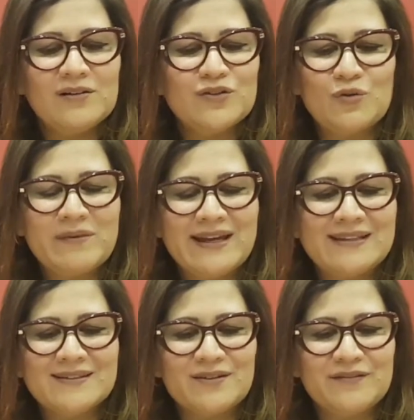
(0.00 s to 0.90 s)

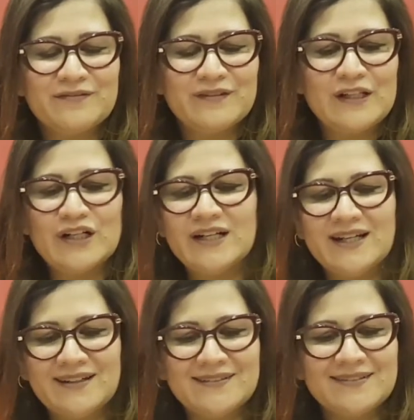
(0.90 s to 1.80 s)
domains of
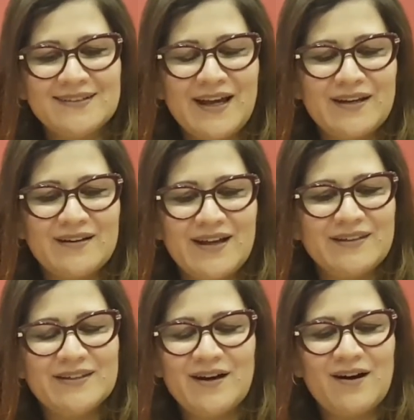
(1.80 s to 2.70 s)
learning
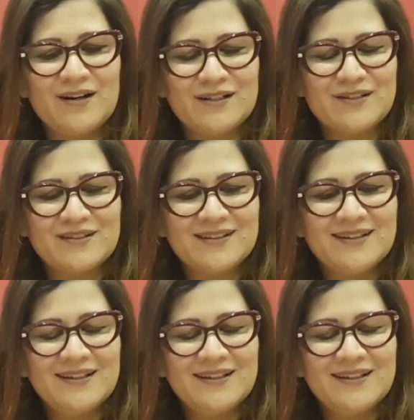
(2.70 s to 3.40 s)
and the arts.